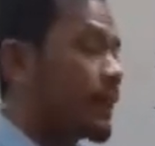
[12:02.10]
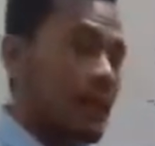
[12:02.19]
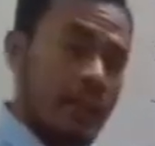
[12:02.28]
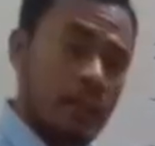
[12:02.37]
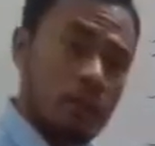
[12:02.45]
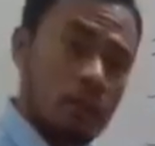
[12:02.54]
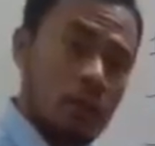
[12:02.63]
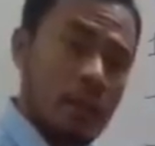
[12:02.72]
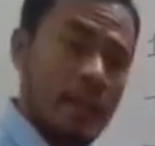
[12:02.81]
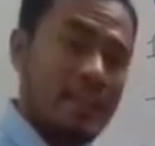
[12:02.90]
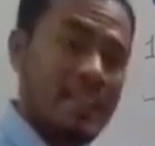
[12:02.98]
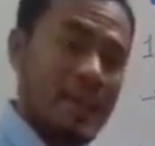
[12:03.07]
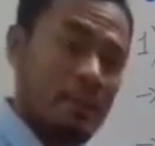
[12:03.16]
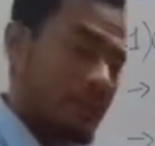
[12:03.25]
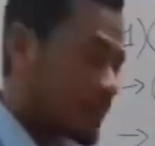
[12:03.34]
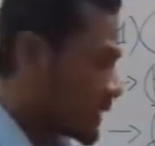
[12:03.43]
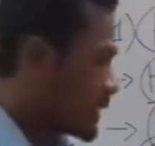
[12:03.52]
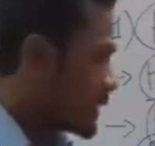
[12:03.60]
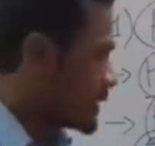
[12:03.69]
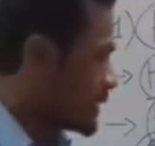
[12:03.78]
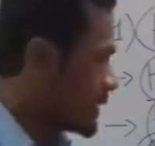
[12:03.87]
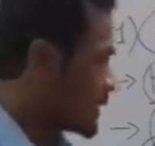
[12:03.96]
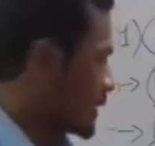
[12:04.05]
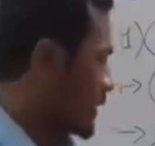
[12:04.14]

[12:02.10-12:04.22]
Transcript: into exclamatory sentences,